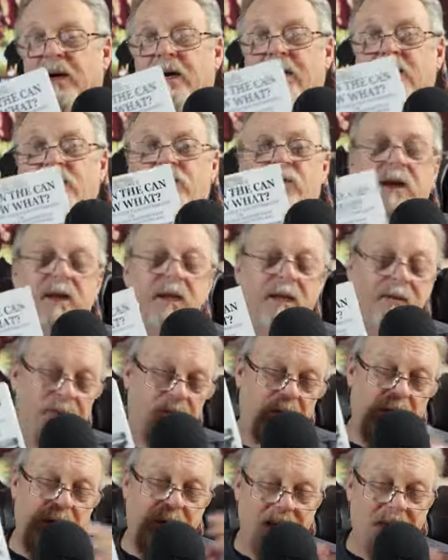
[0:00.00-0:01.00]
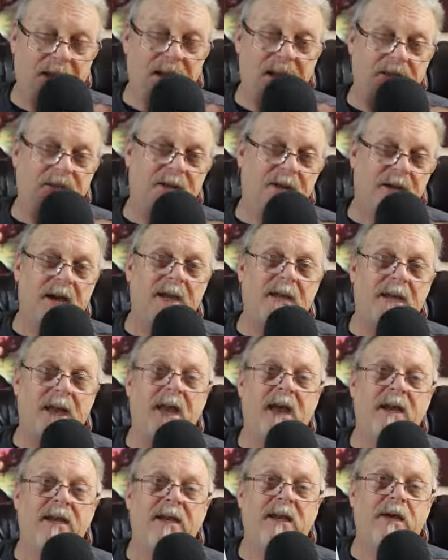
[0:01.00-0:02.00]
I try to give you the highlights that I
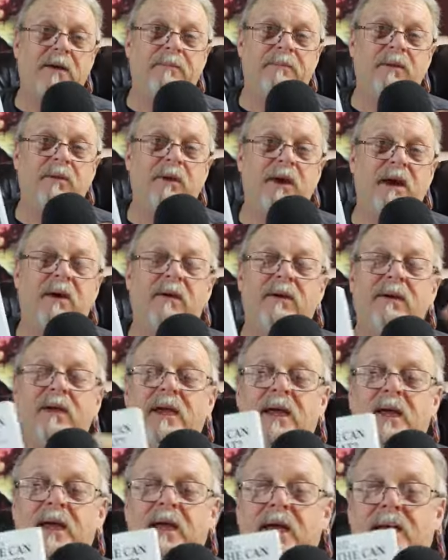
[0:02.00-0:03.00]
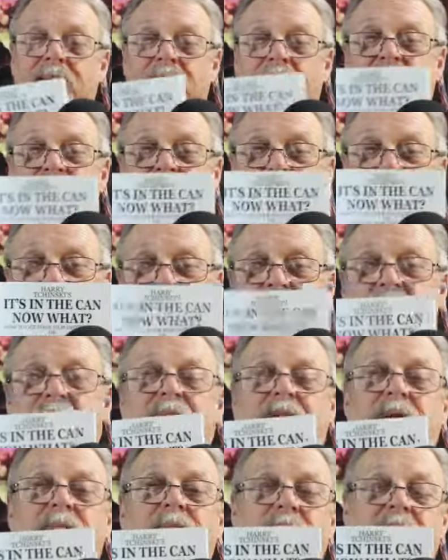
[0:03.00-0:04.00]
can to help you out. And if you
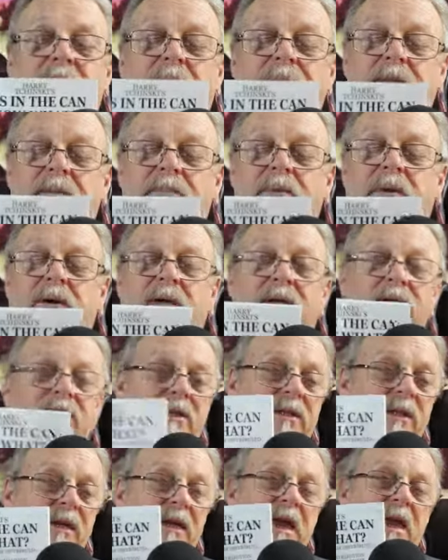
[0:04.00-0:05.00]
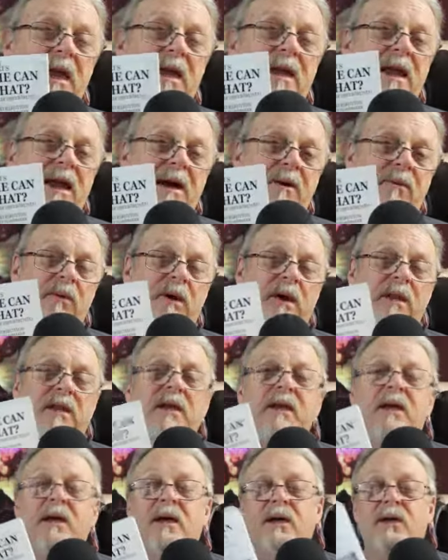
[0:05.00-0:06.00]
can, I'd pick up the book. It's in the can. Now what?
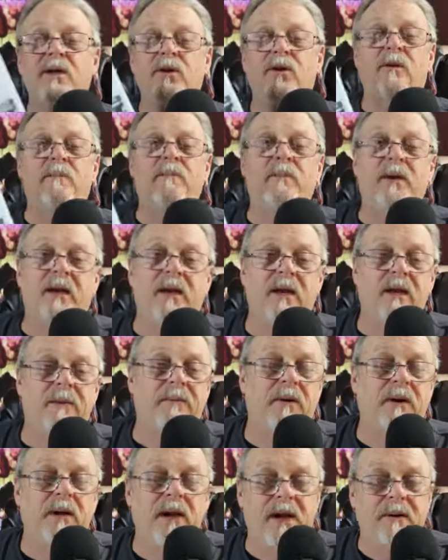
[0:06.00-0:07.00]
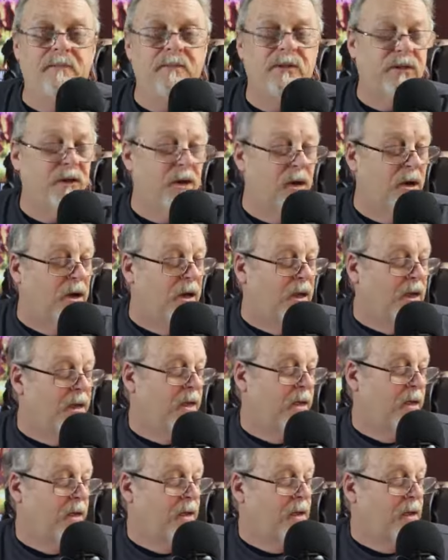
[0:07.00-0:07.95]
You can pick it up on Amazon